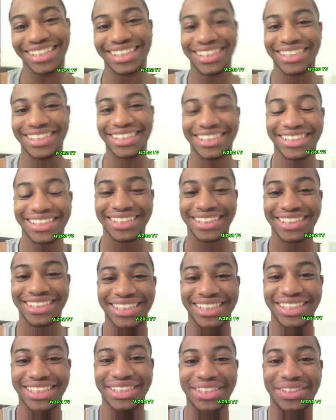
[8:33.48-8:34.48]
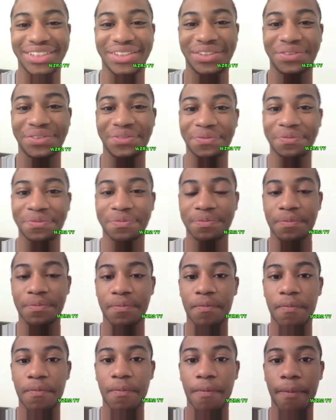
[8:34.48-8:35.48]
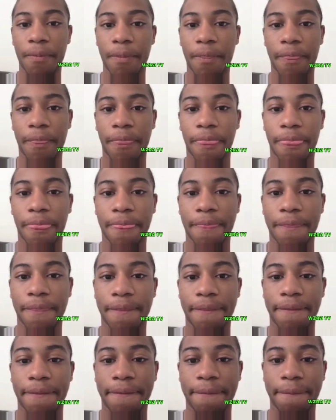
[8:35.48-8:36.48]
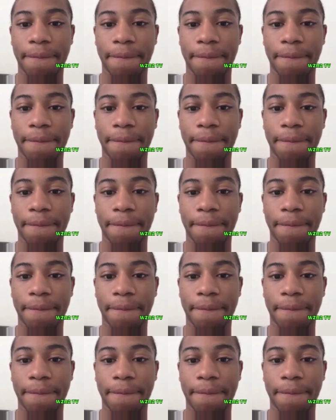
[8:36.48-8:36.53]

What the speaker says: This person isn't speaking.